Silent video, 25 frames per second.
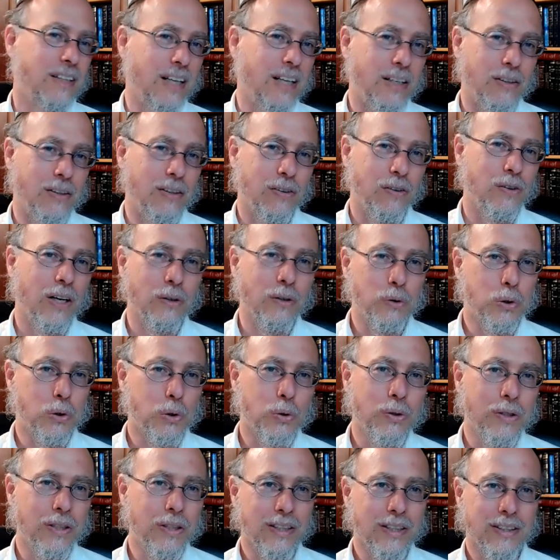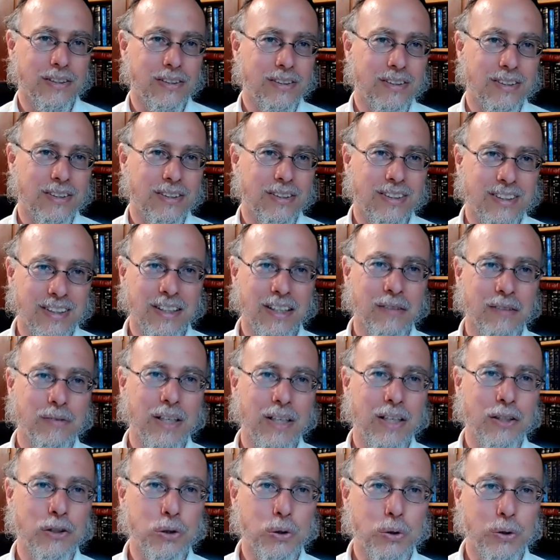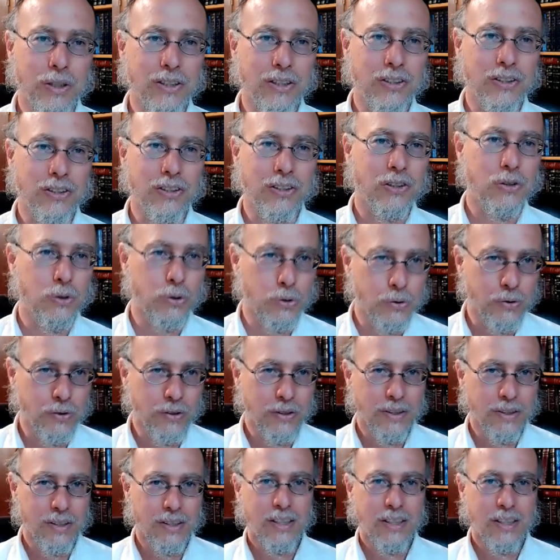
I don't know how true it is. I'm not sure it's true.